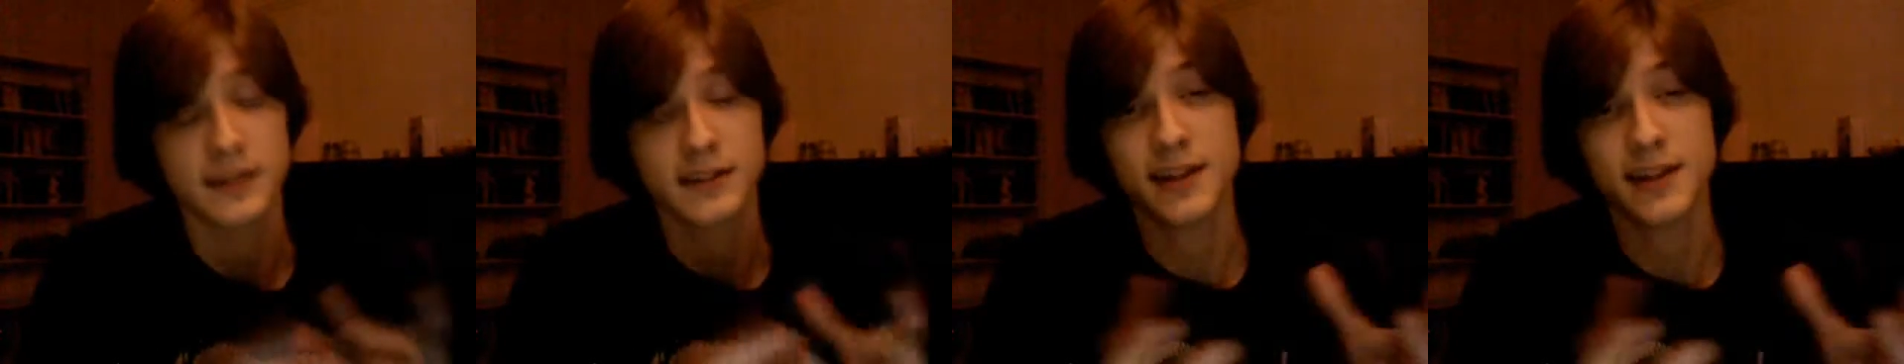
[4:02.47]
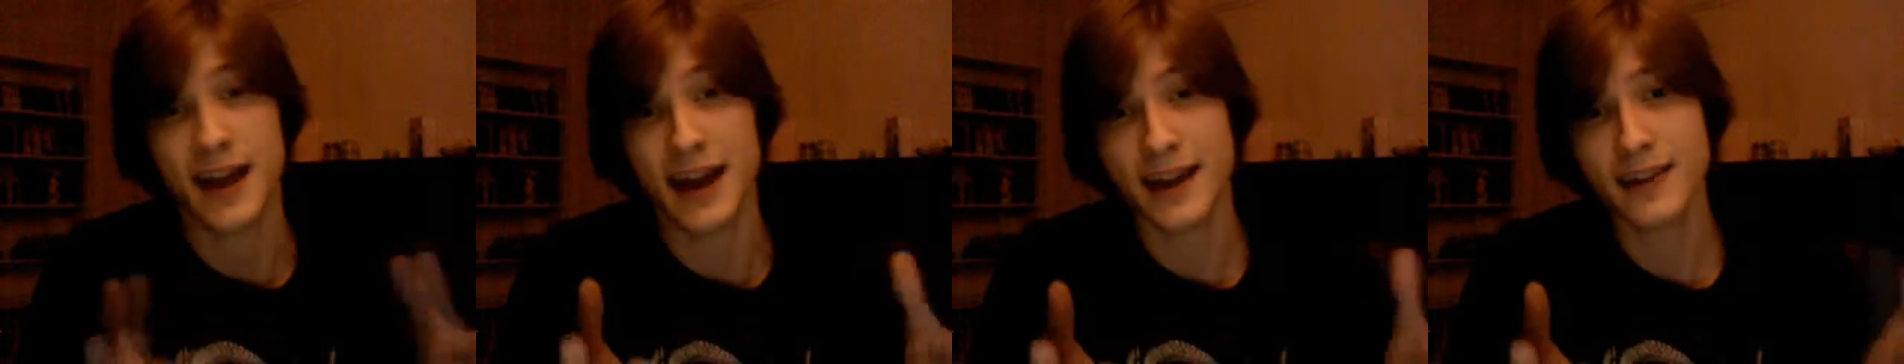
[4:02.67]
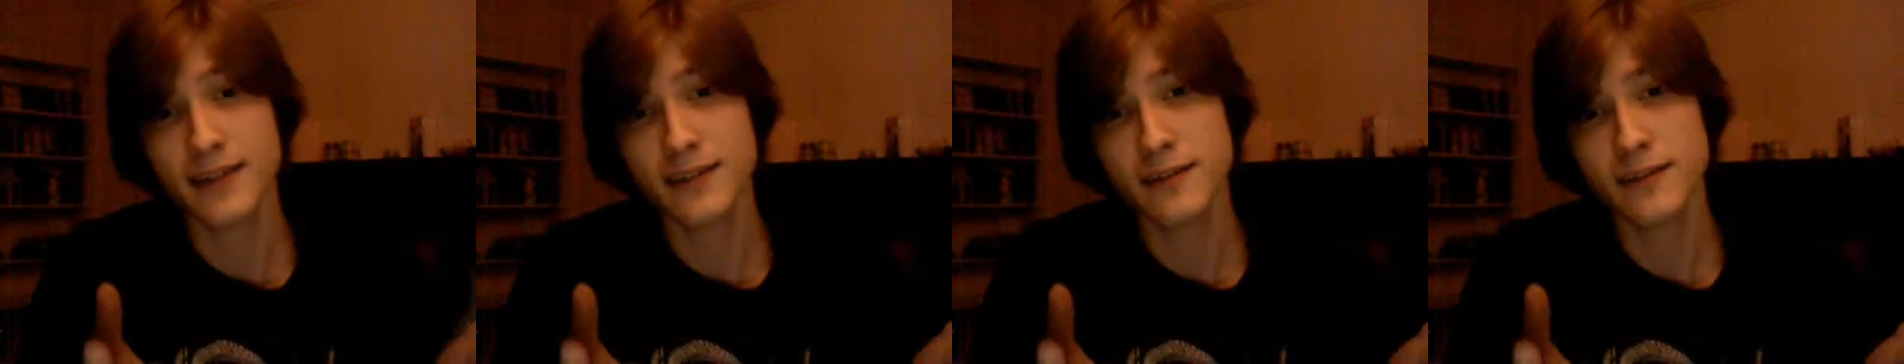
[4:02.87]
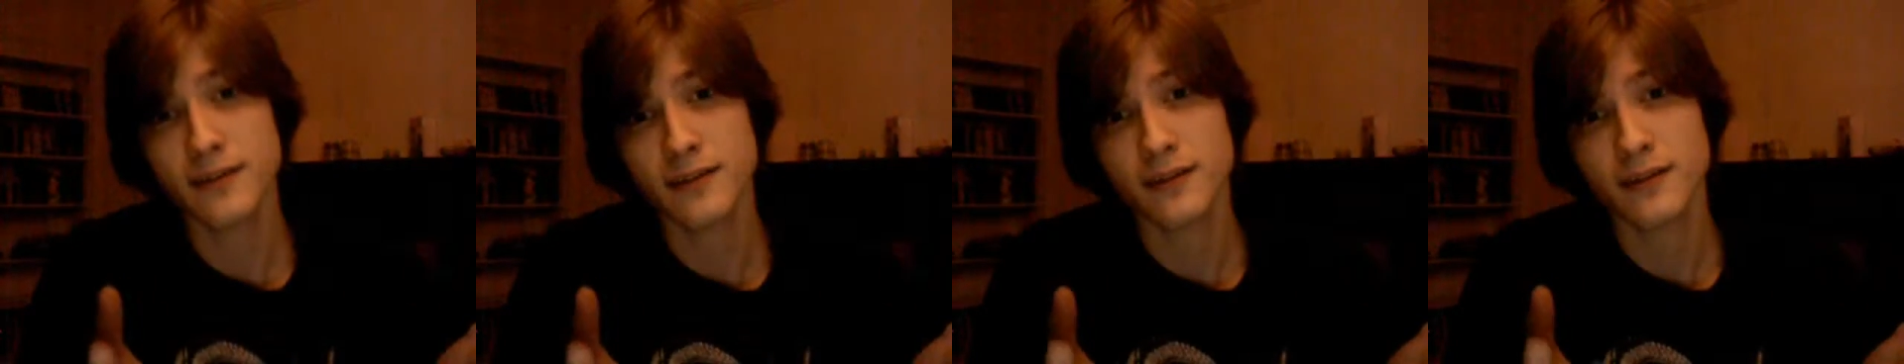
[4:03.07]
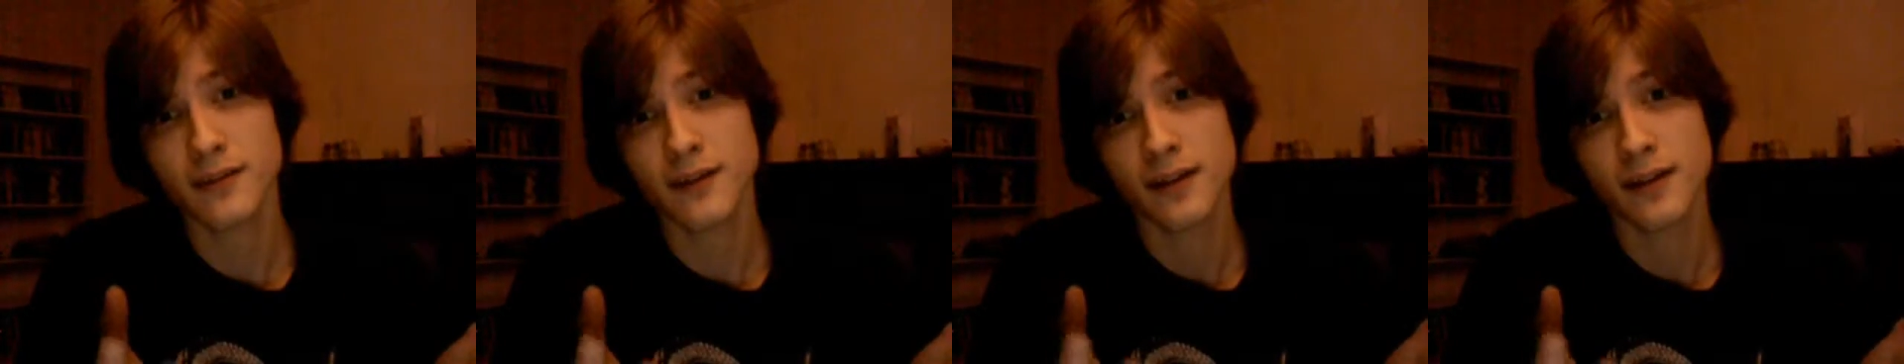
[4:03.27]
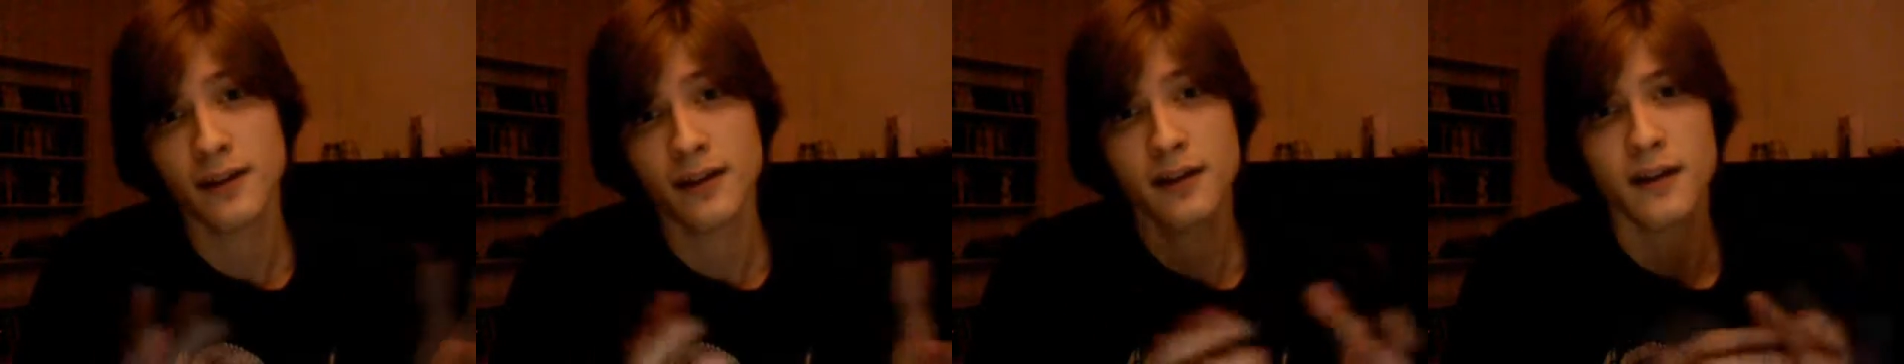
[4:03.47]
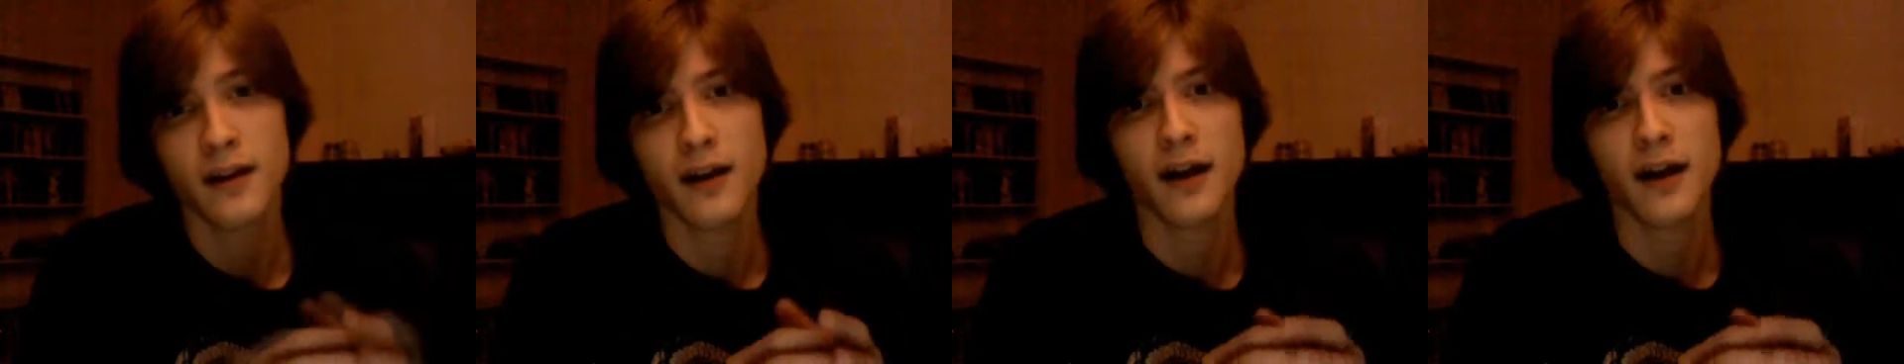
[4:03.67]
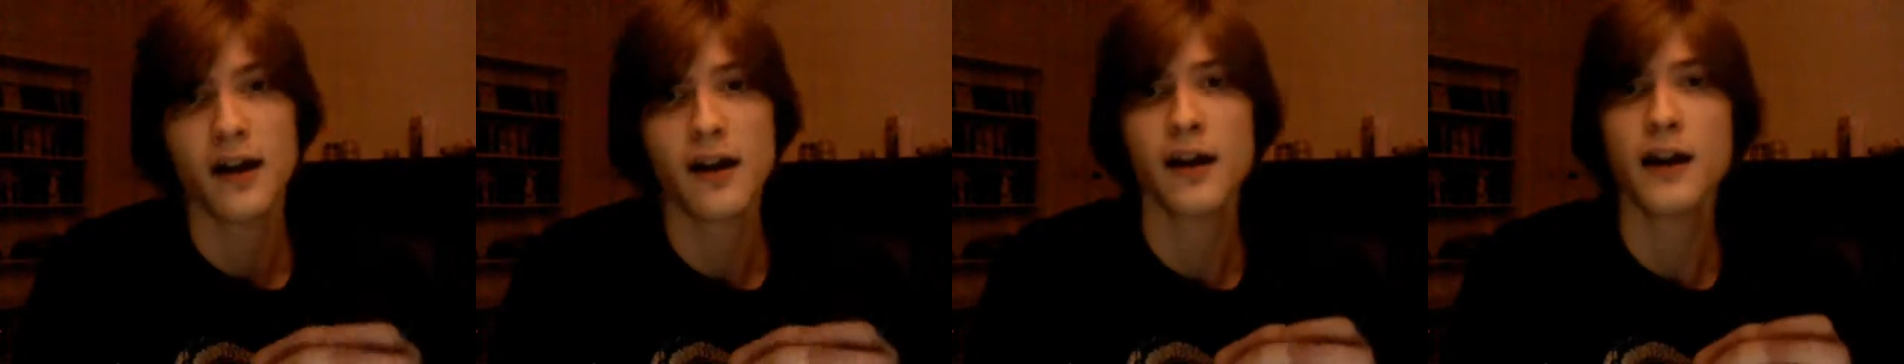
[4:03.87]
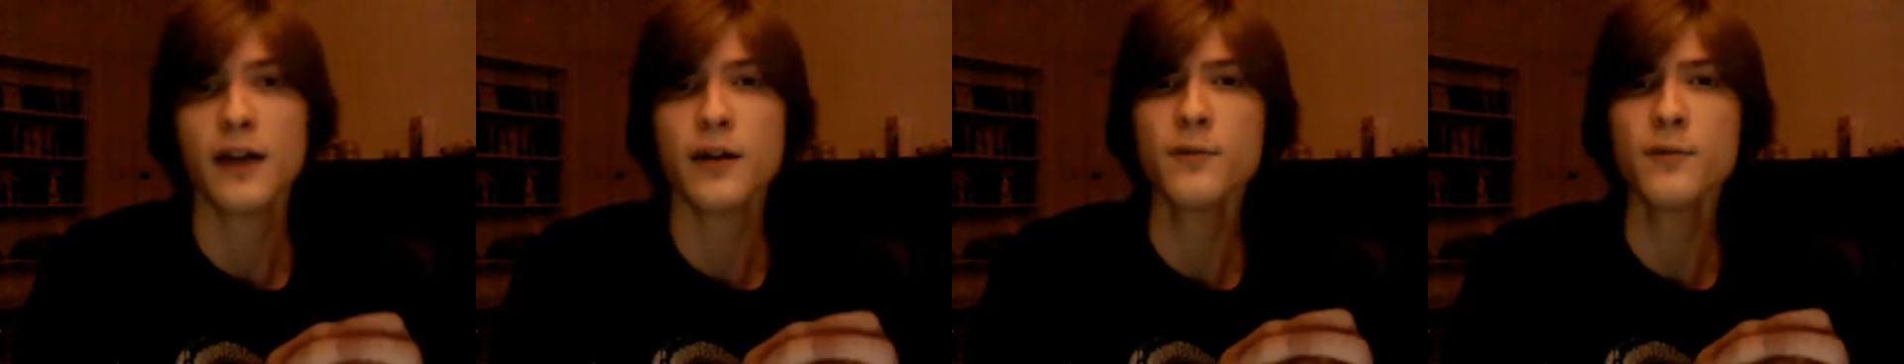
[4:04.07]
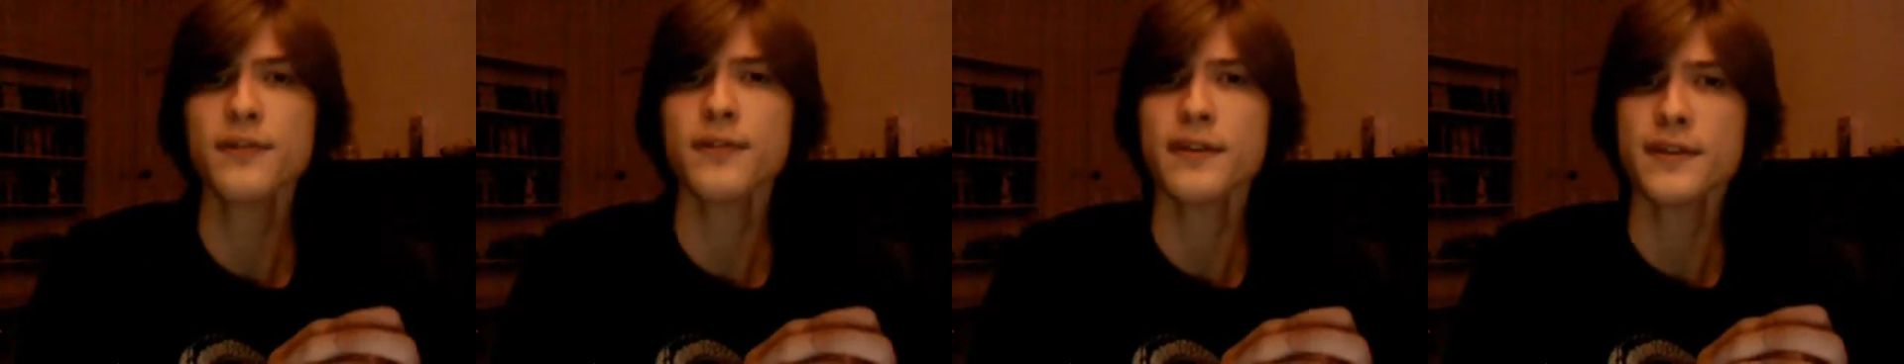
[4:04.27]
sign?
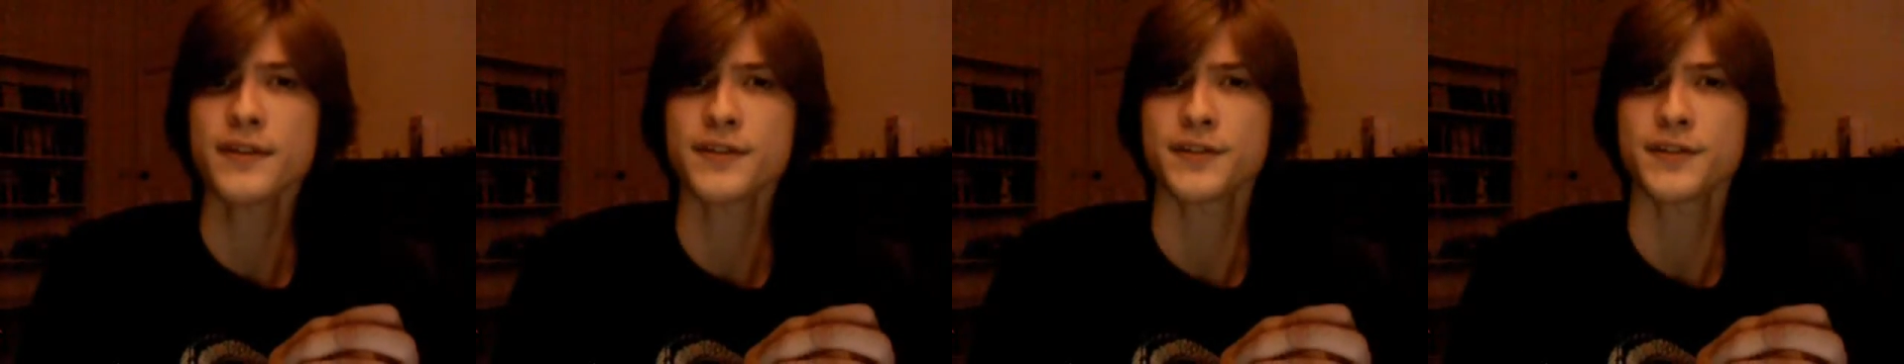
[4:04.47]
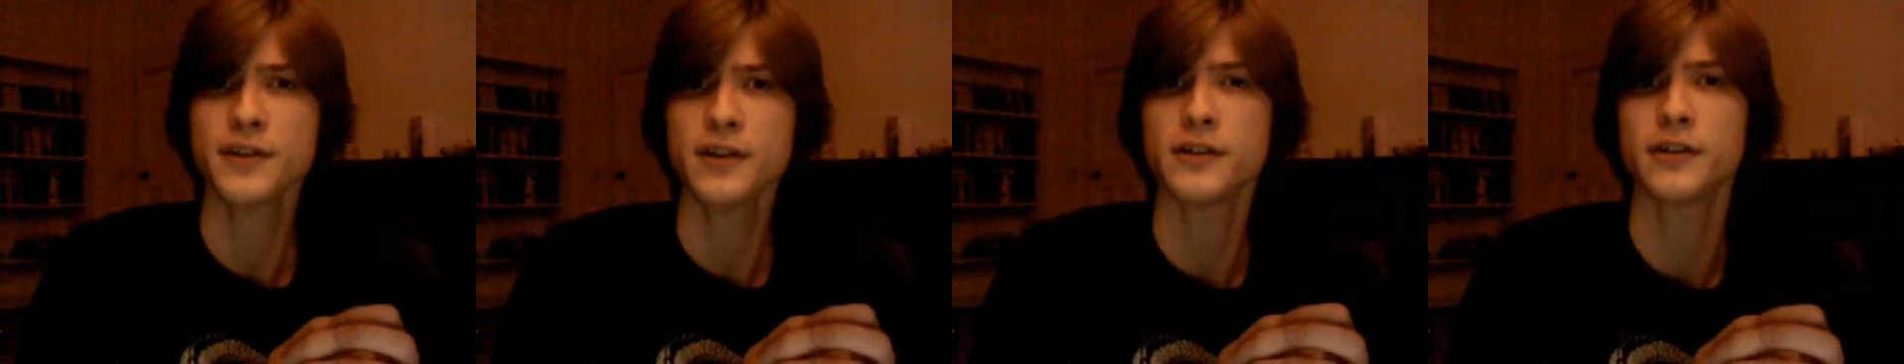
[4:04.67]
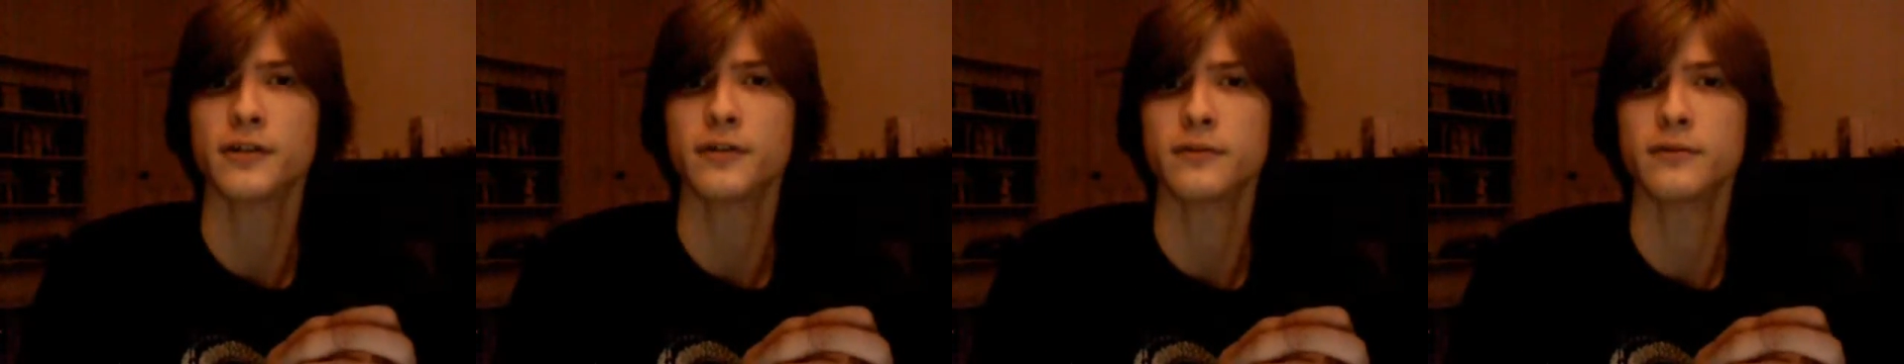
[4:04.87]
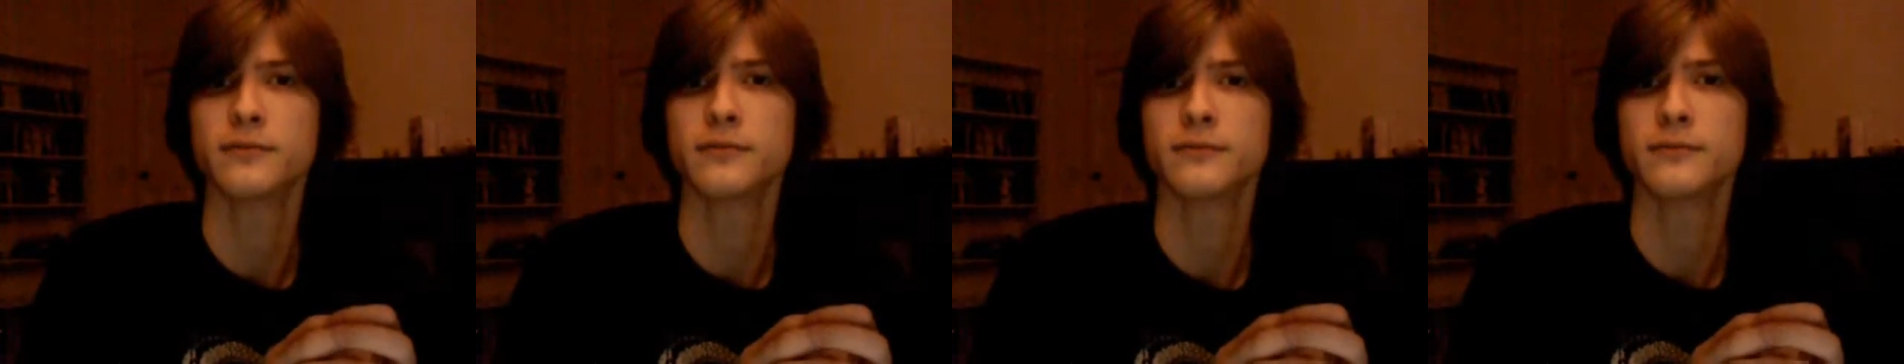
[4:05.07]
I would think so.